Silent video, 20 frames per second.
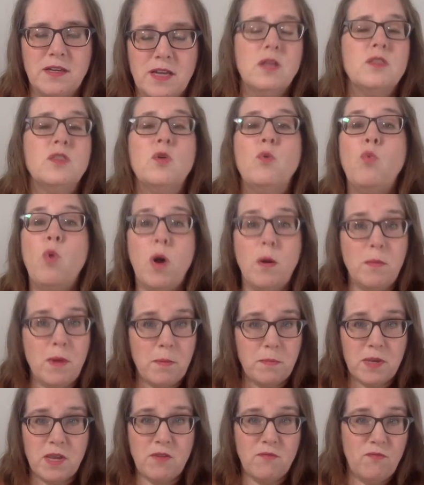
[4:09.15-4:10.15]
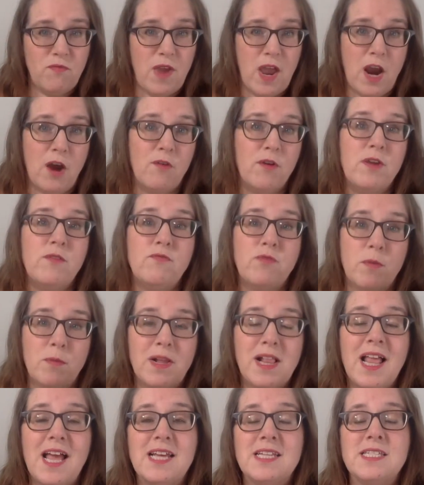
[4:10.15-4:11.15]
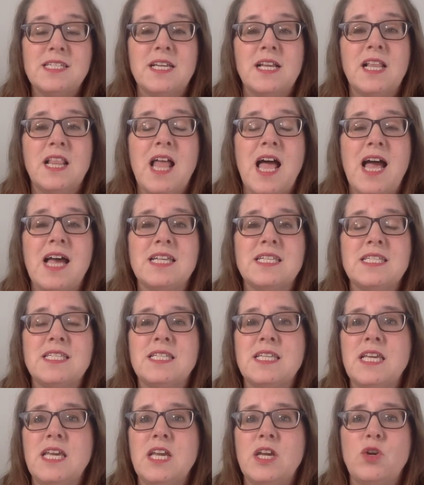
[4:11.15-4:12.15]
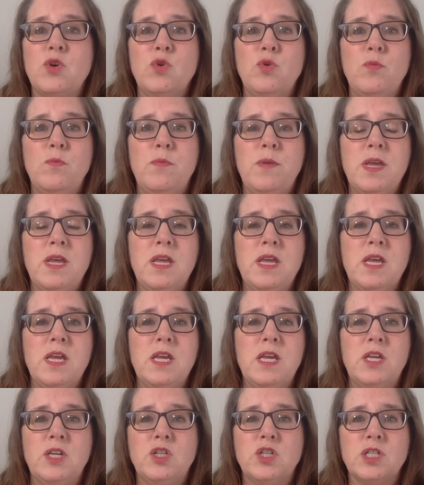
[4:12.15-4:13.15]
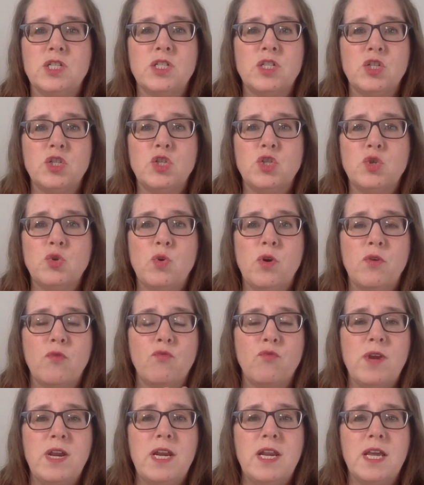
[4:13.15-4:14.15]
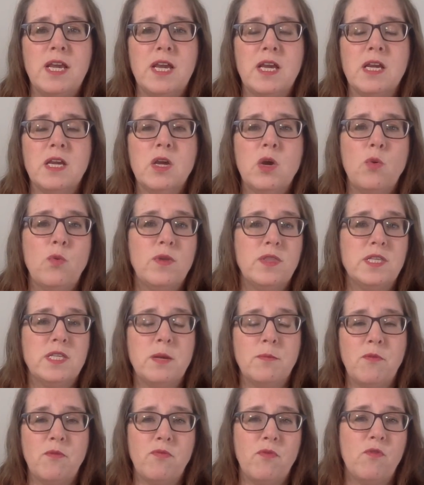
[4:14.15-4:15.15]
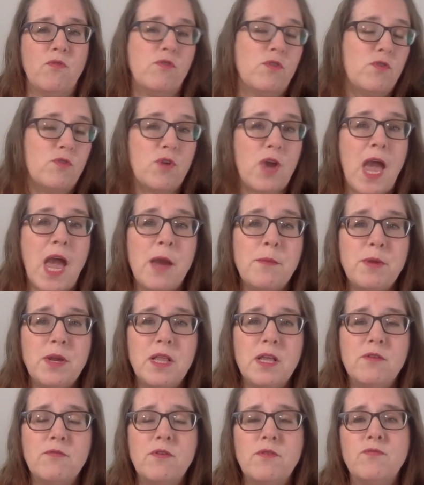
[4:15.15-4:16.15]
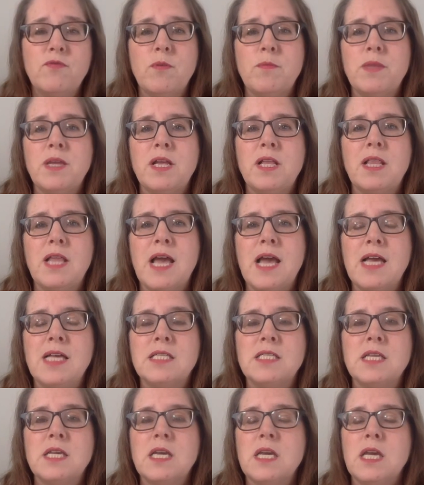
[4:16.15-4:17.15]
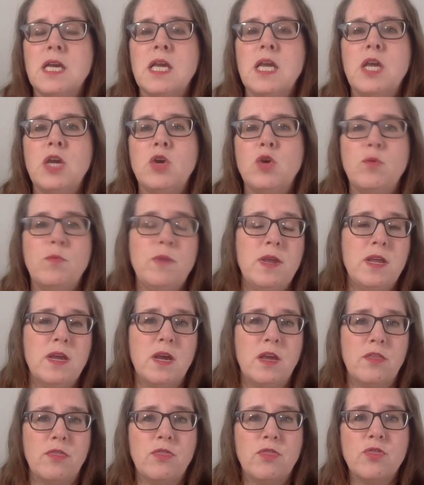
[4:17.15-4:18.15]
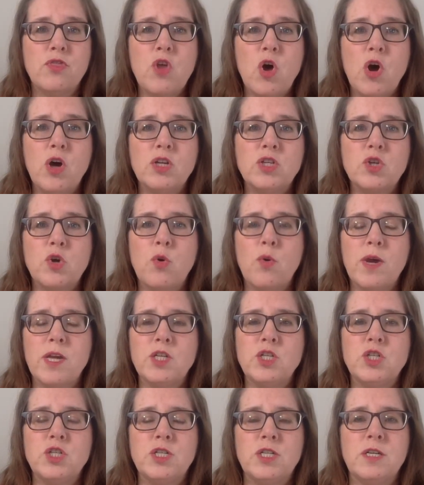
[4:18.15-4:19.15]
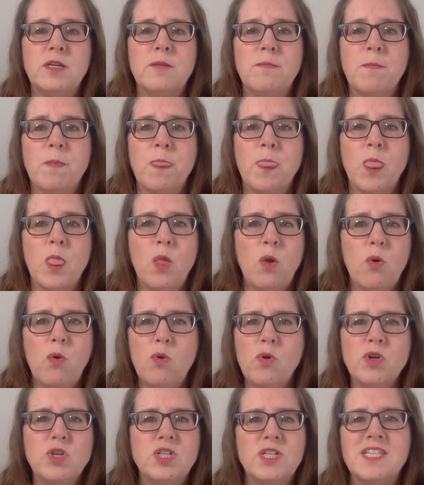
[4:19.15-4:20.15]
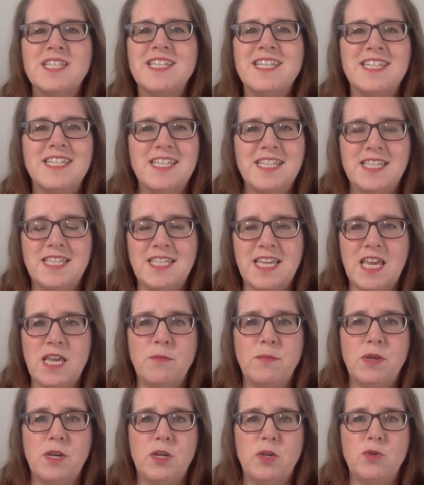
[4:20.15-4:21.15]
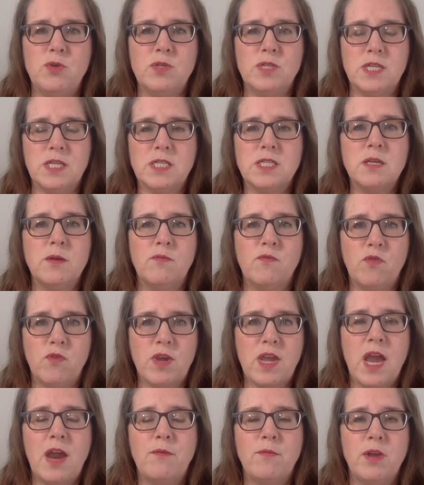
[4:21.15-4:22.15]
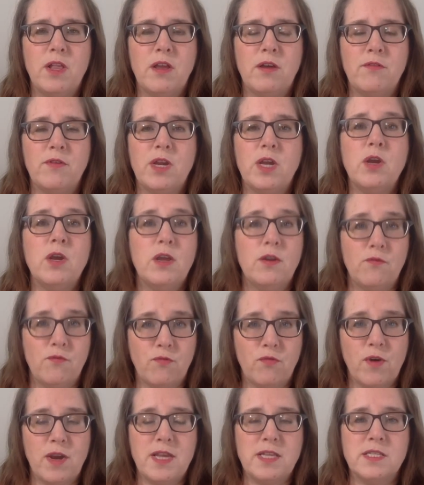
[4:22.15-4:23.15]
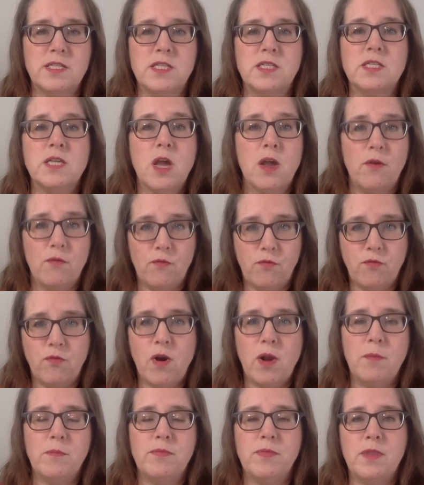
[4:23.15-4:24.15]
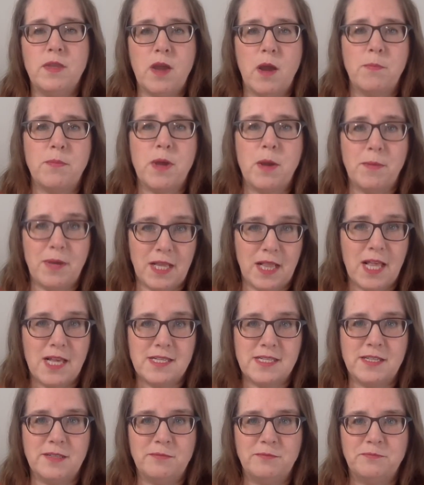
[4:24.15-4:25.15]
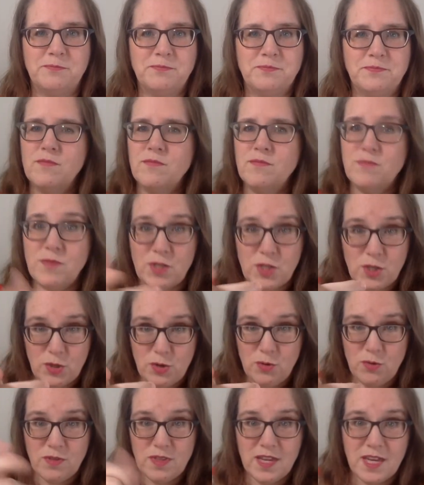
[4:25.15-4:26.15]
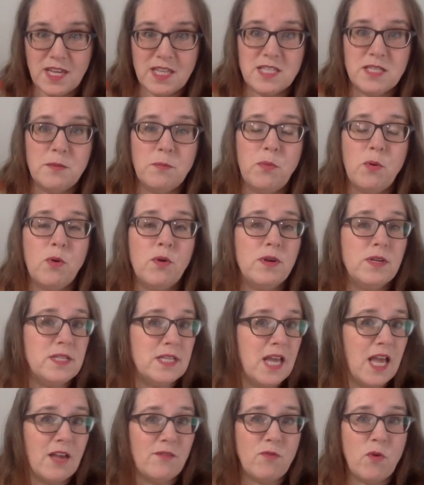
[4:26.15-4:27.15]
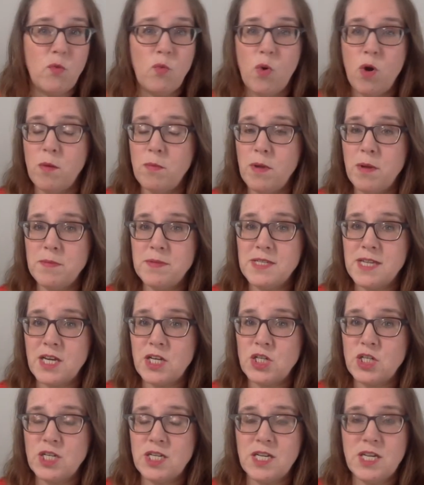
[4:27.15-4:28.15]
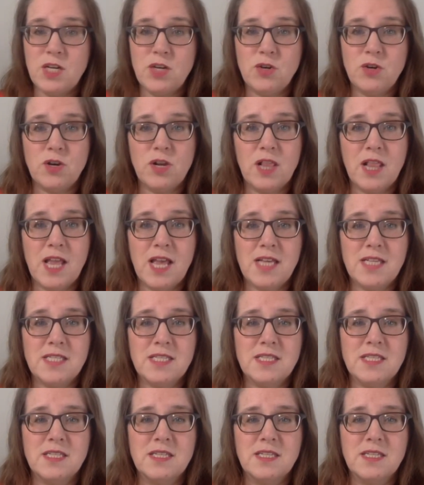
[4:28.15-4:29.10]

The warm-up can vary from class to class. It could be just a short reading with some of the vocabulary from the class. It could be a thought question or just a statement using some vocabulary and phrases from the upcoming lesson. Do you think it's important to have a warm-up section in your class?